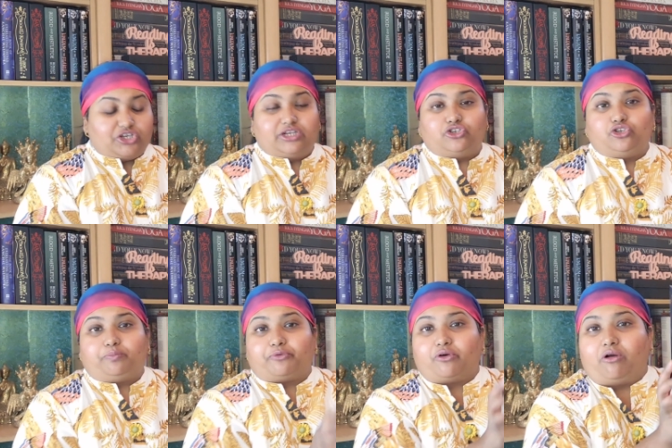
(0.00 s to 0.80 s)
Jean
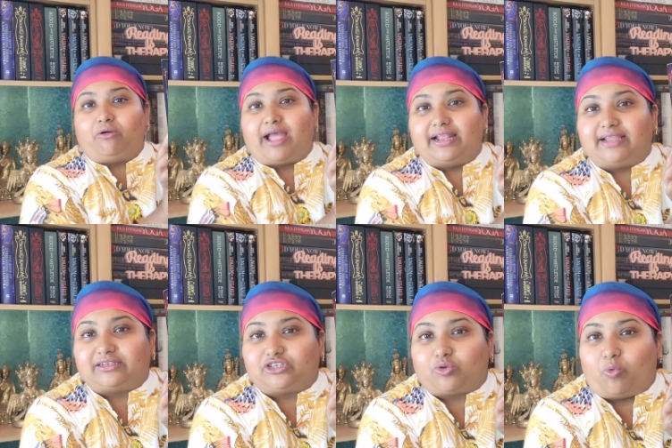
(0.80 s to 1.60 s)
Dupro, and
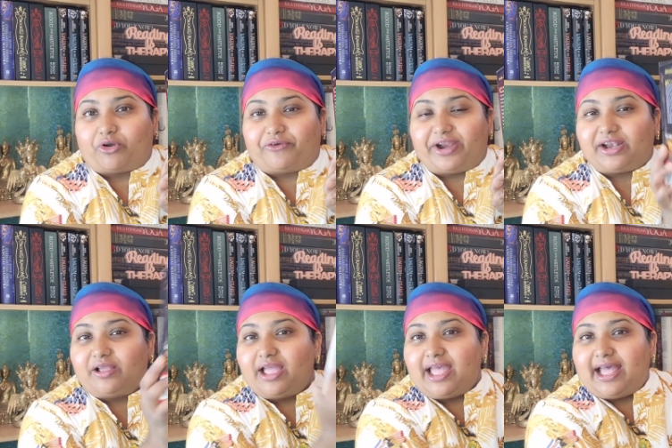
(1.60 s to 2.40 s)
that's a quartet.